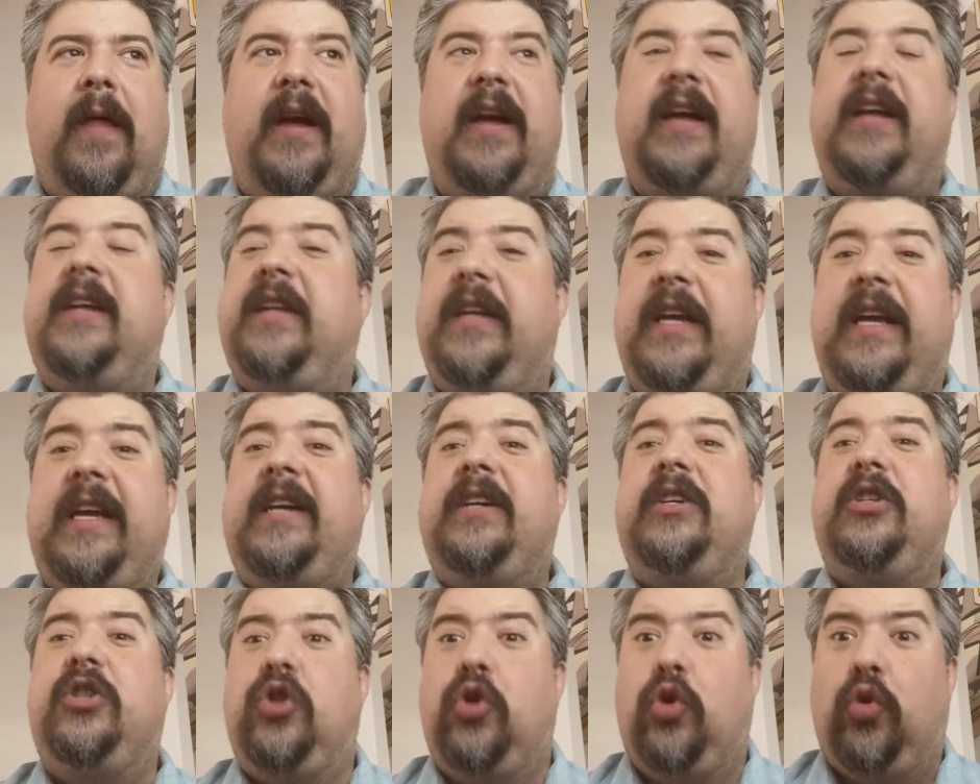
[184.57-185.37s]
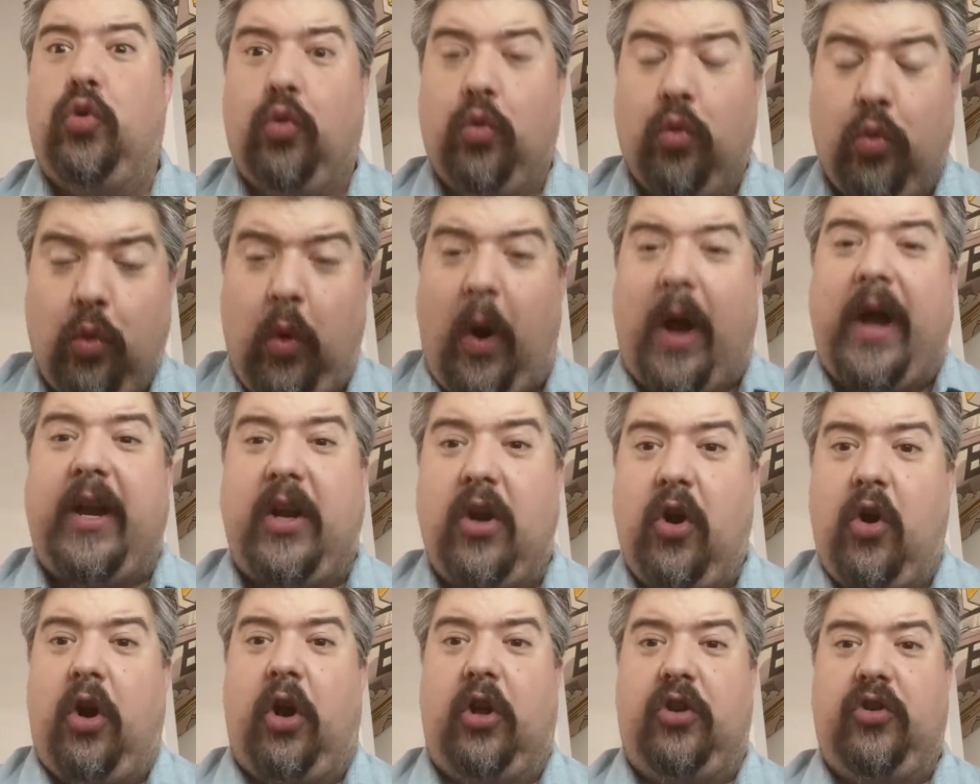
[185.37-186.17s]
It is right
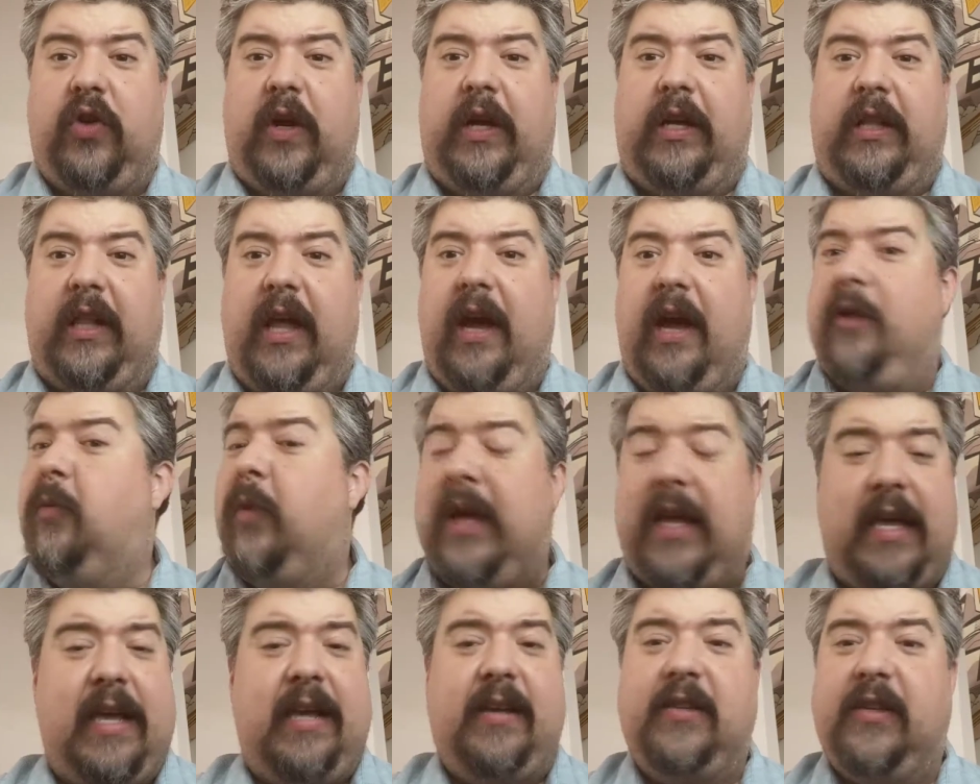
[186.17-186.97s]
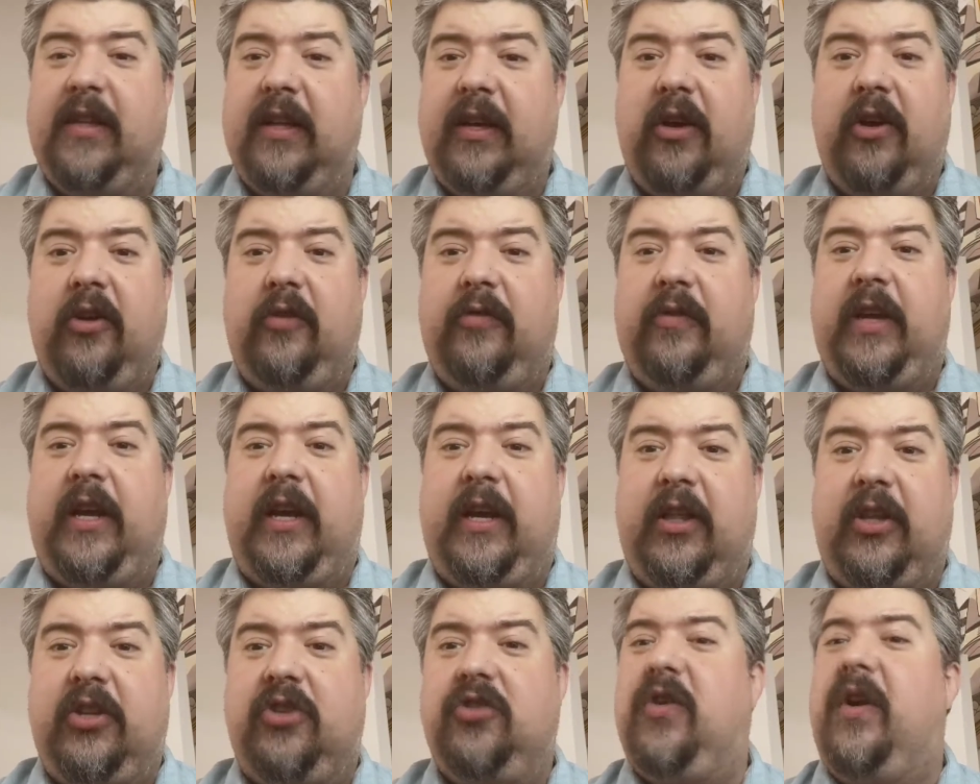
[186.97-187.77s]
on a train line. We easily could have
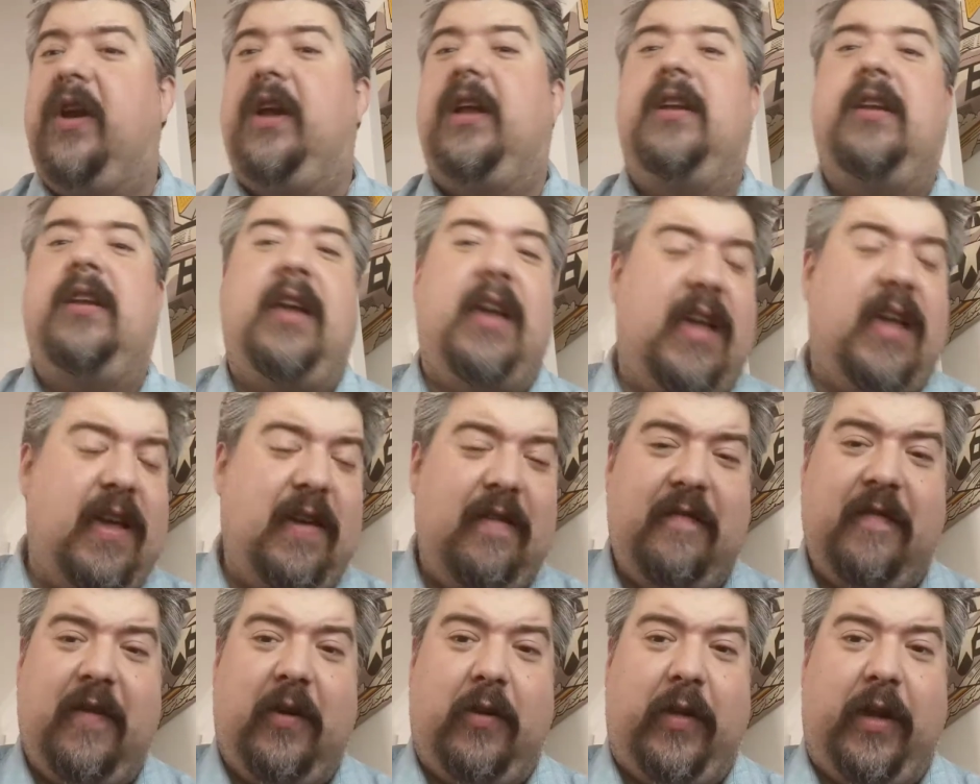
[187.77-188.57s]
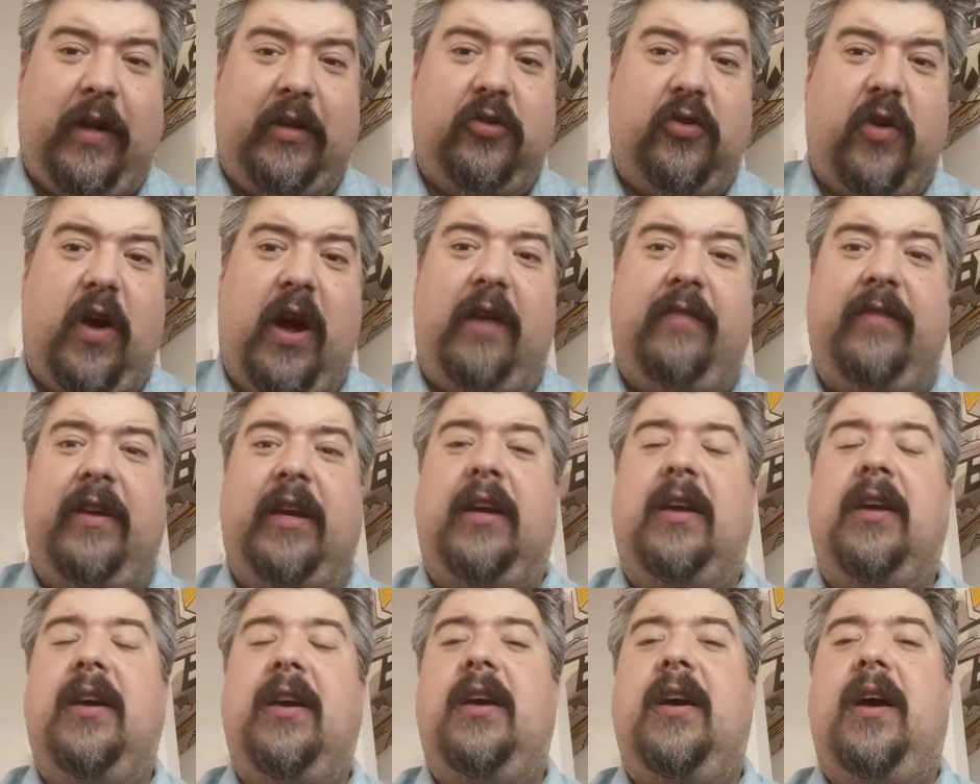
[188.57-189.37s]
taken the train. He felt like
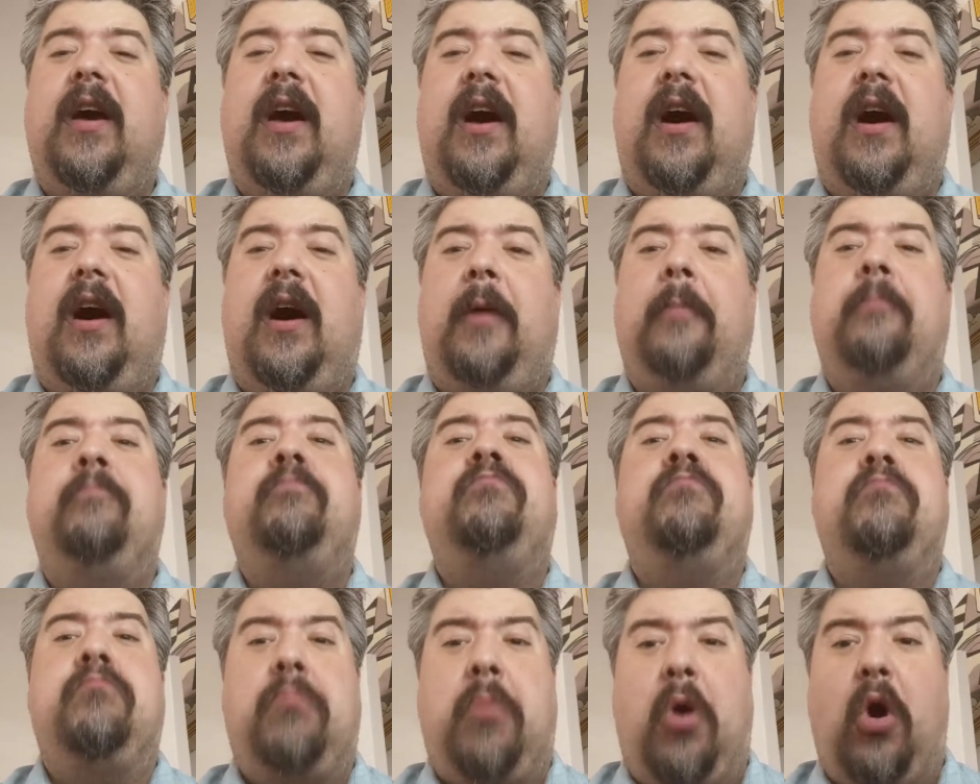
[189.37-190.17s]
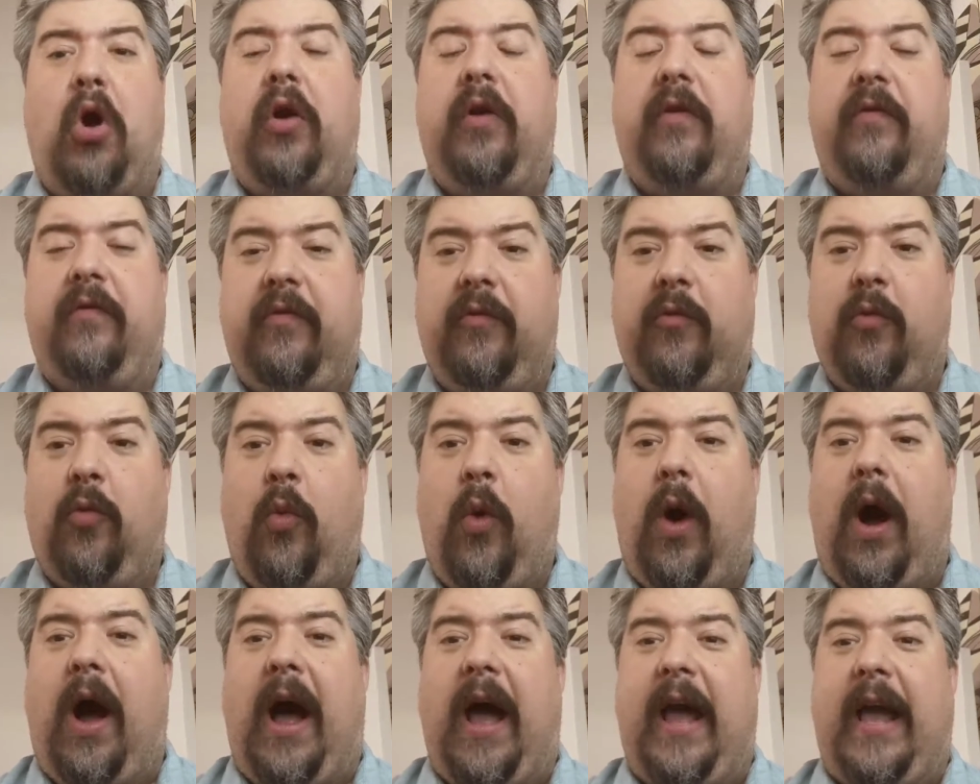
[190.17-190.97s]
driving. Um, Part of
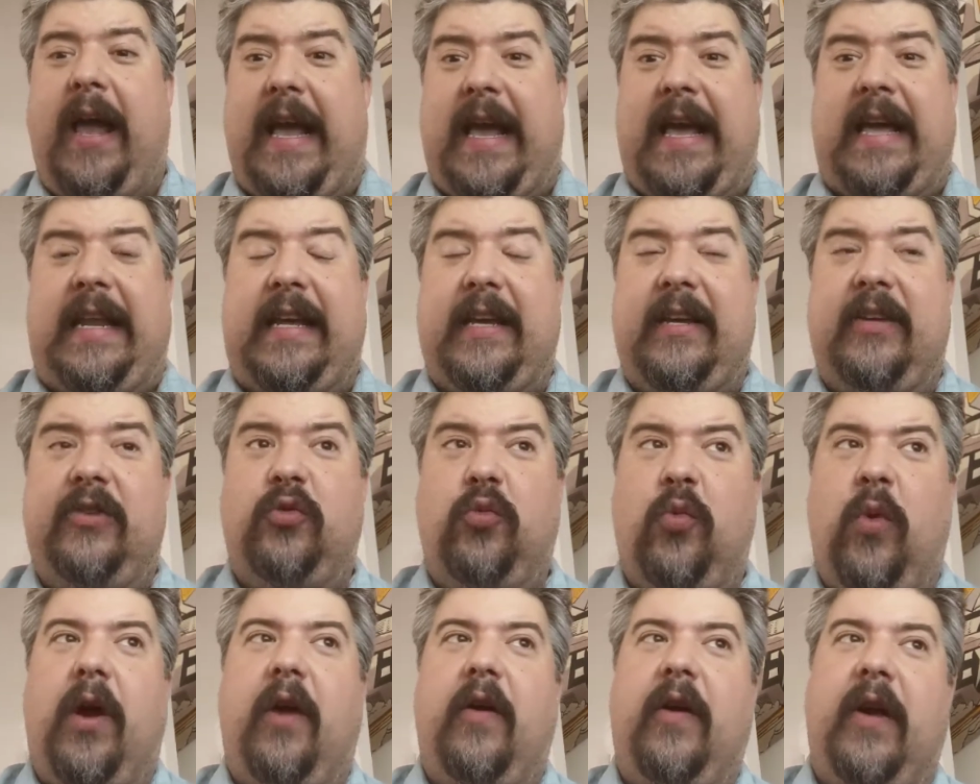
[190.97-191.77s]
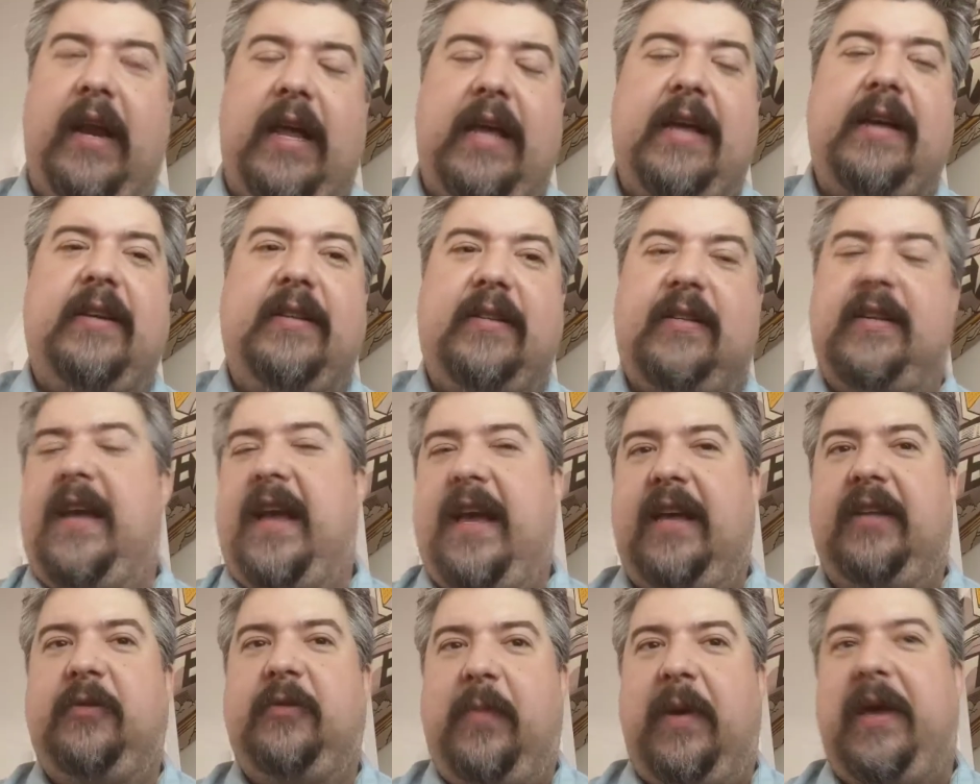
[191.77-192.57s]
why it is where it is
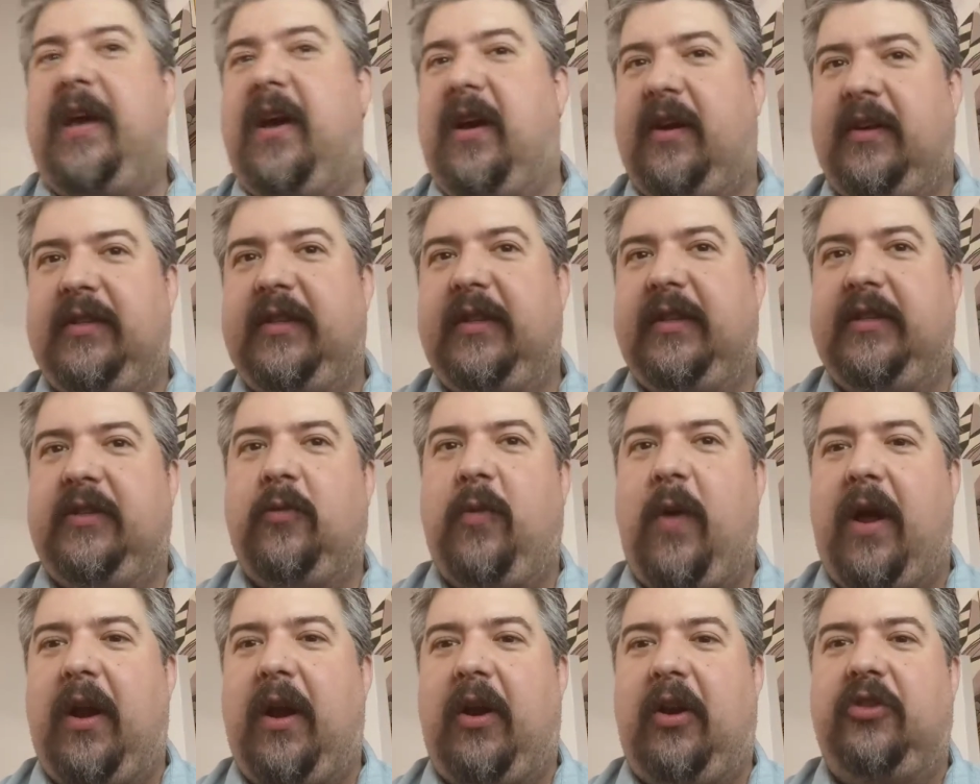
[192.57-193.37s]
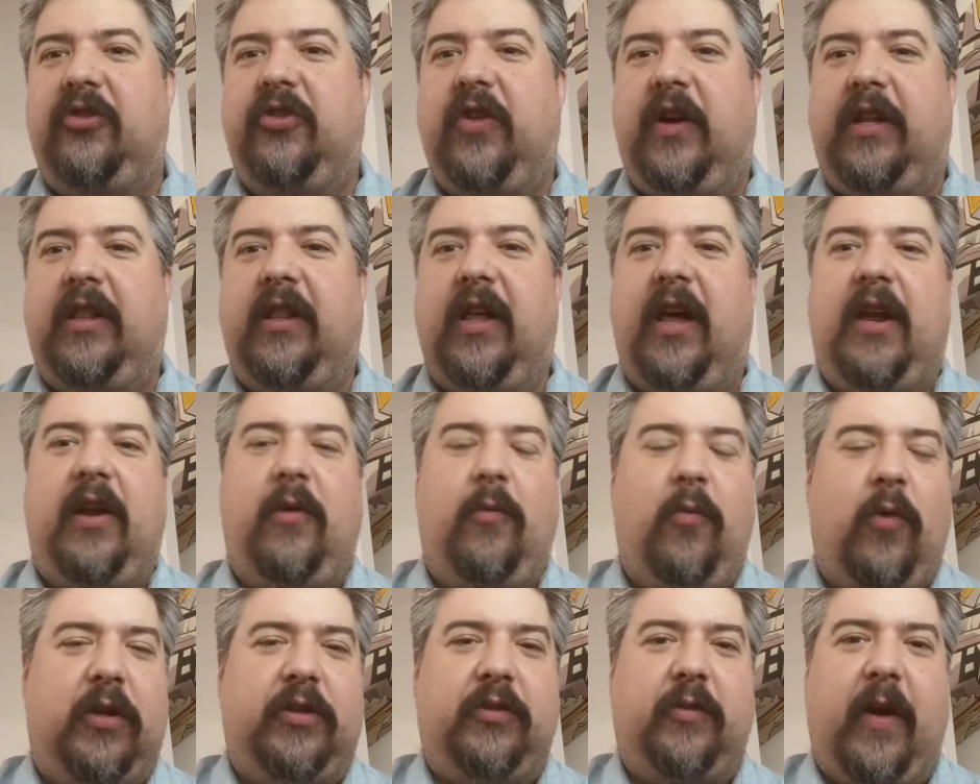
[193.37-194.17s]
because it's right on a train line.
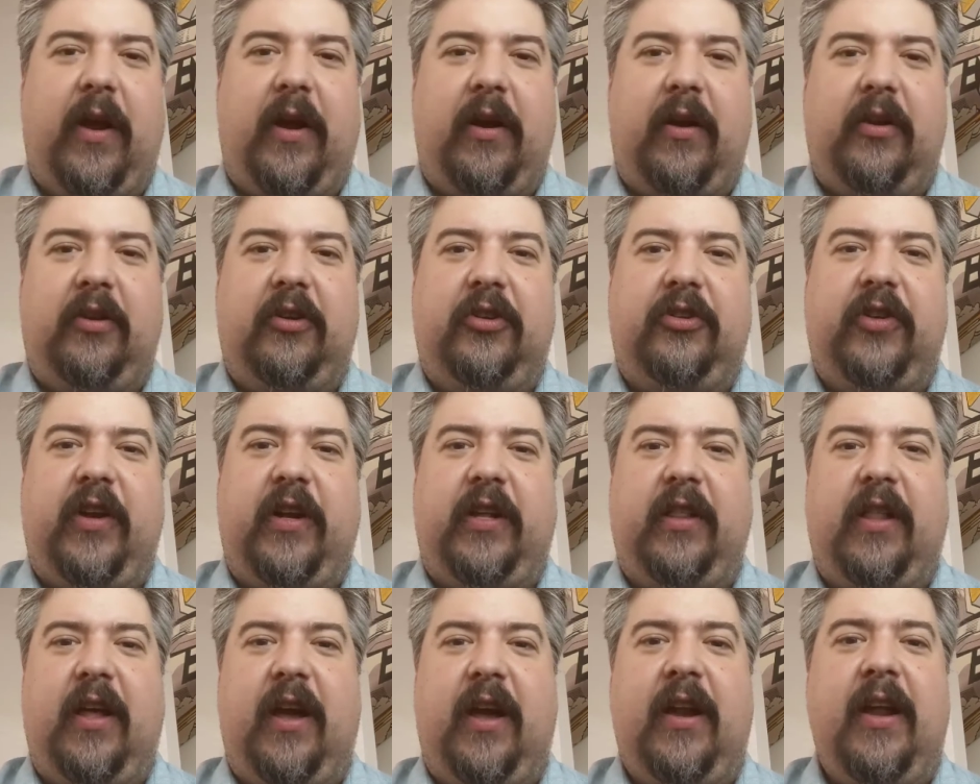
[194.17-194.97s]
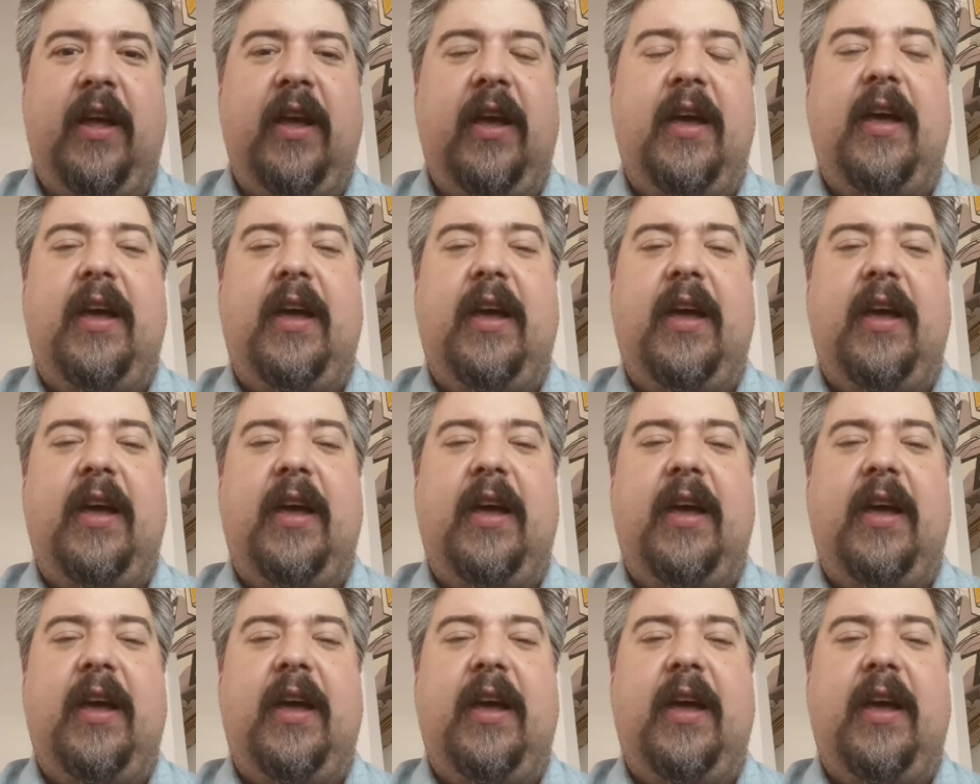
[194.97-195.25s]
It was right on a train line.